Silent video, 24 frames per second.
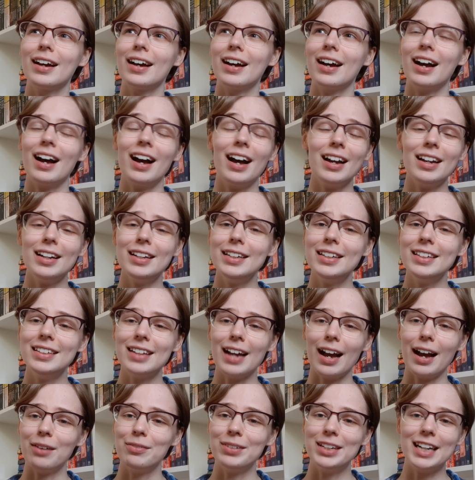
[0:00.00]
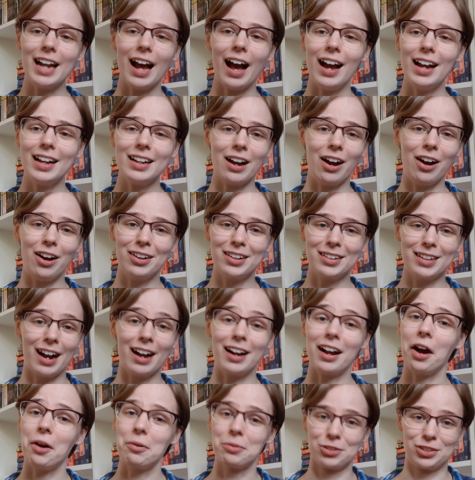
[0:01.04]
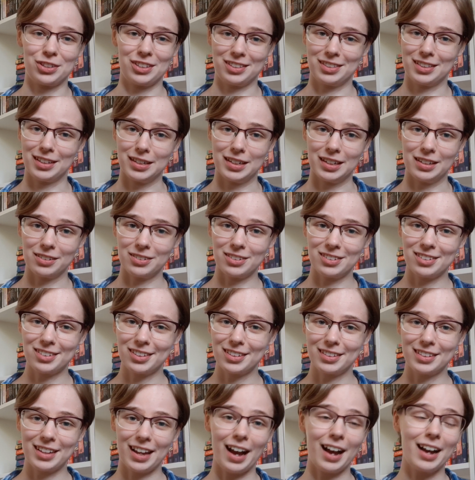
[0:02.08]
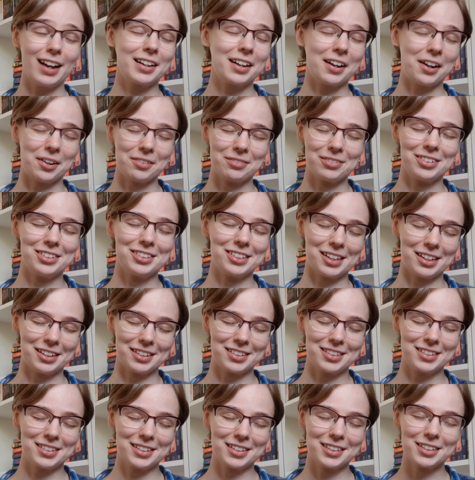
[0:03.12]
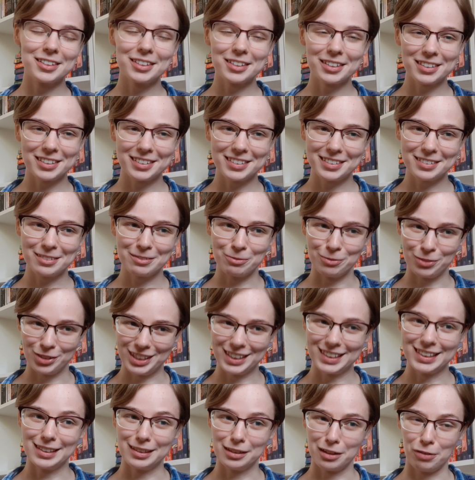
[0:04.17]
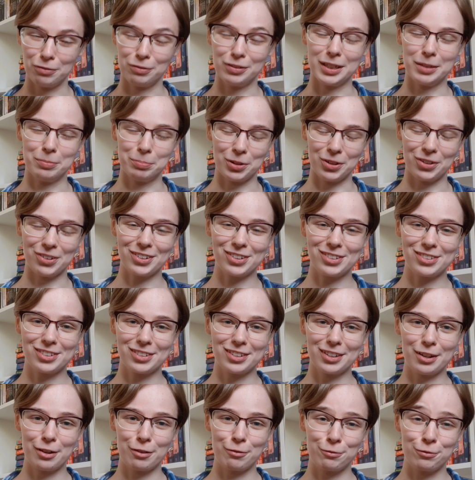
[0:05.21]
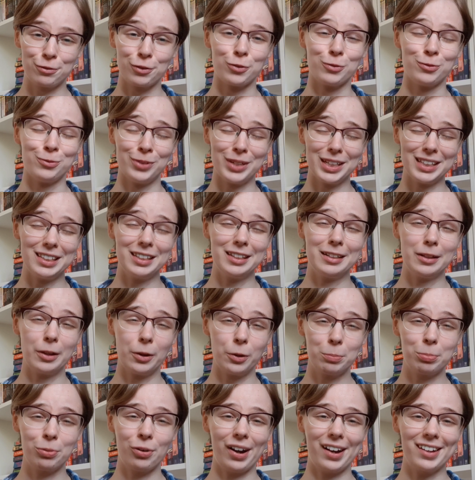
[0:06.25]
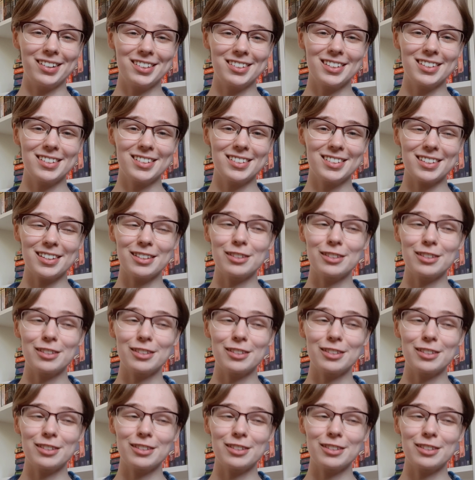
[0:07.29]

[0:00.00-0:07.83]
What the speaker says: I can't resist the deals. I can't resist really lovely books for really low prices.